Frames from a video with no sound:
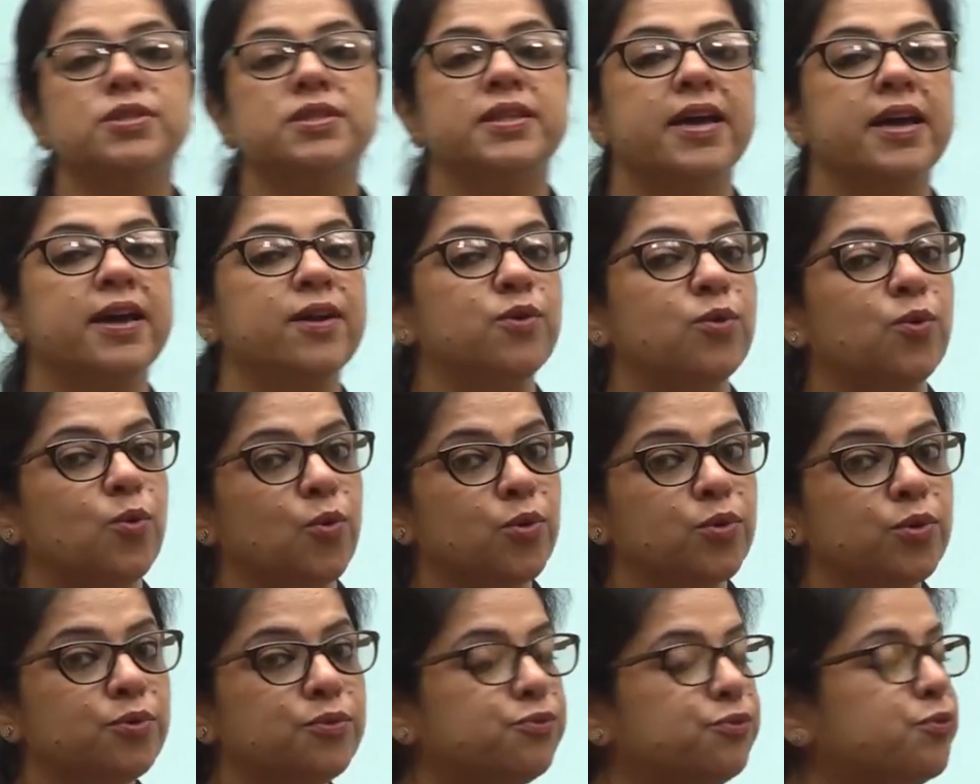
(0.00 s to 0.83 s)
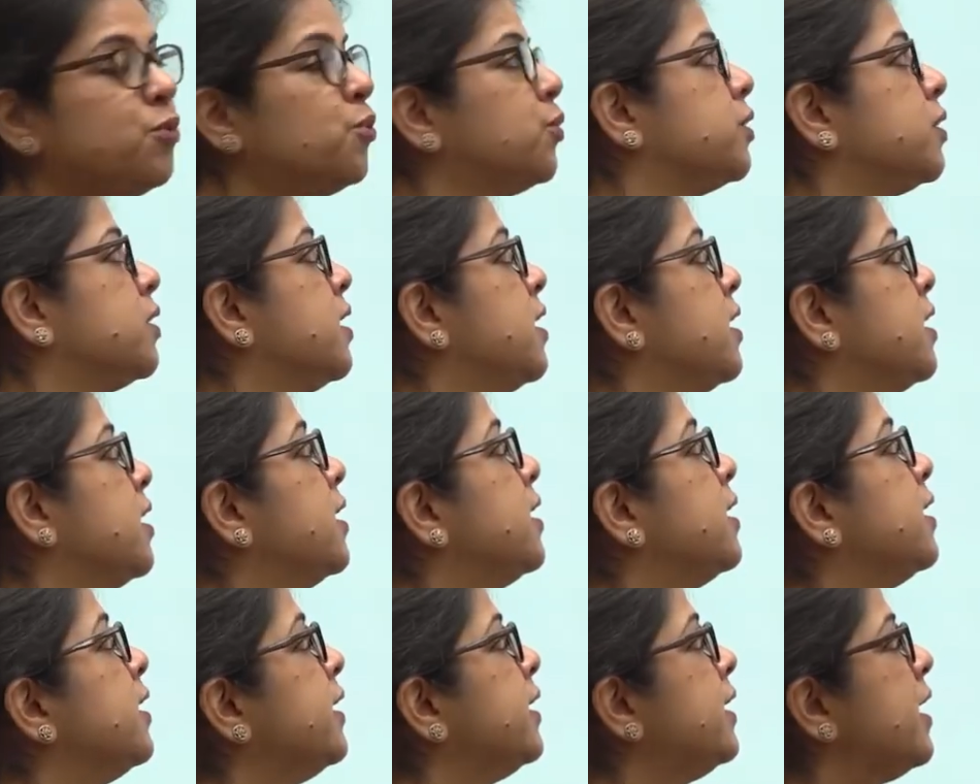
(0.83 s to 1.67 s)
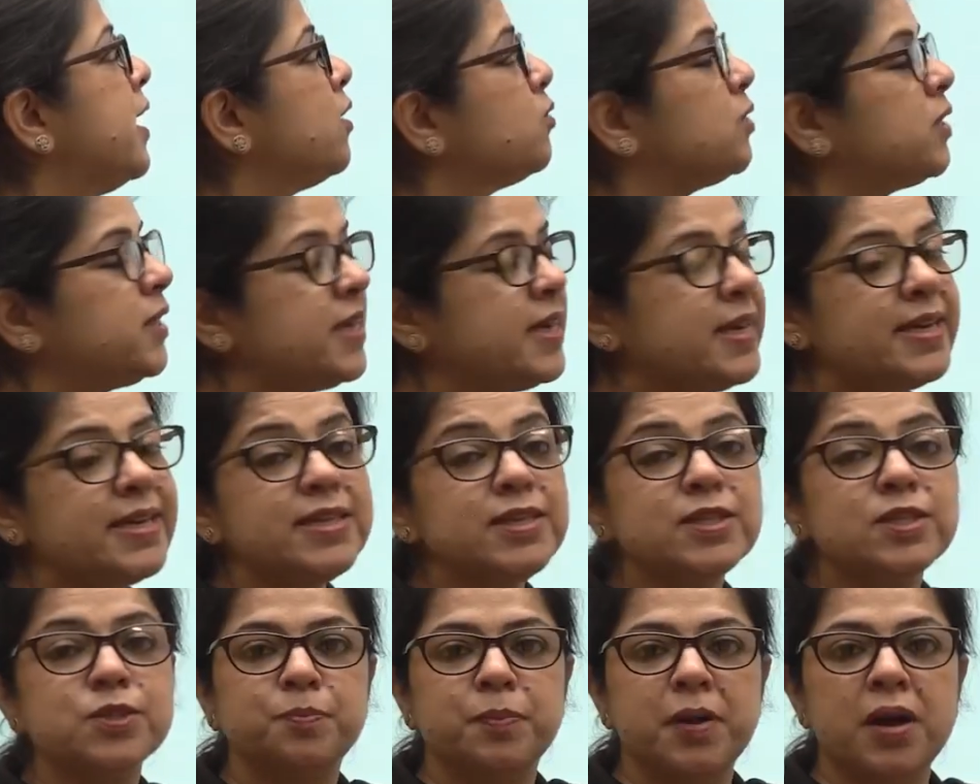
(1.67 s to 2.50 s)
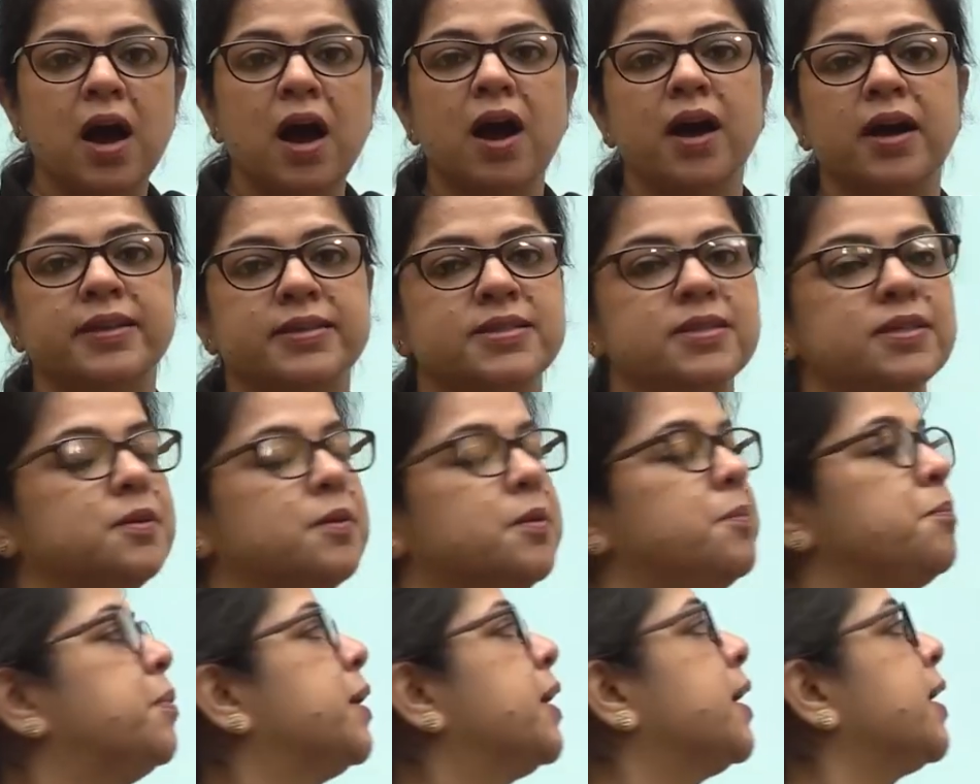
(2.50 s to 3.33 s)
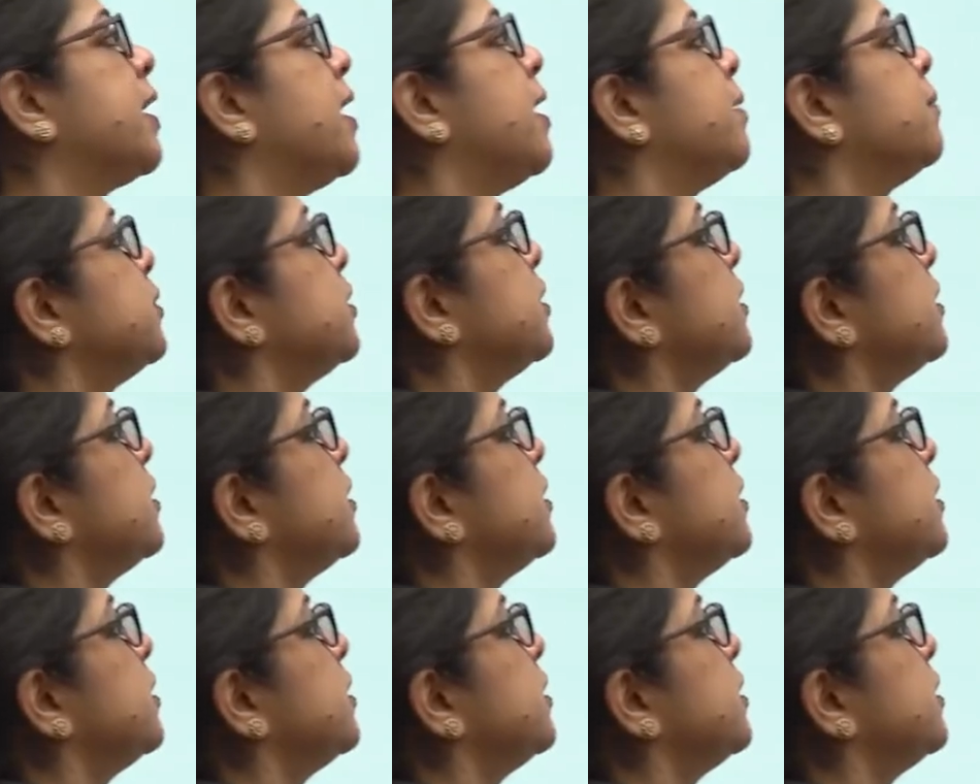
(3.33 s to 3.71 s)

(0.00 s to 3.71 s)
their own food. Now, these plants become